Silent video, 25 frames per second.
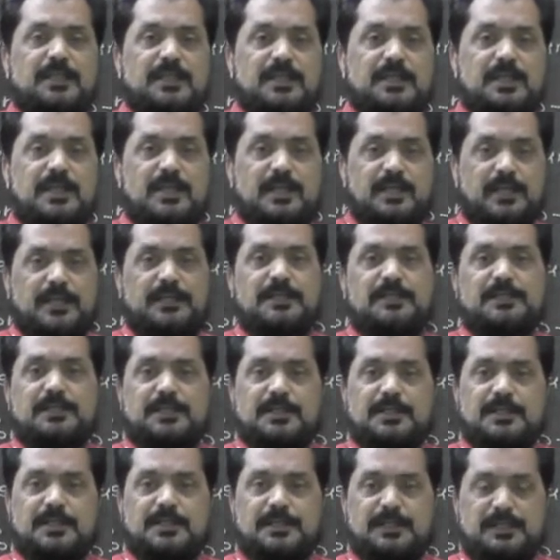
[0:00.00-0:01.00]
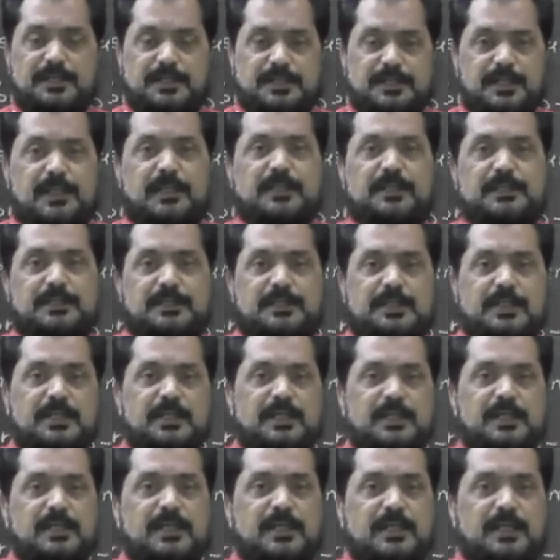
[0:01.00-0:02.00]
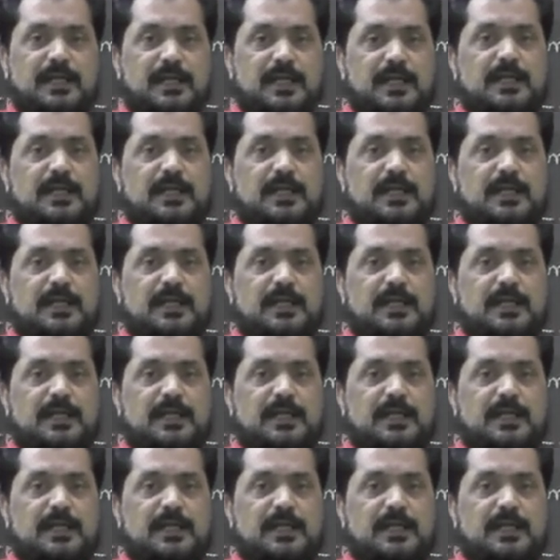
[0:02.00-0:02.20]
year 1990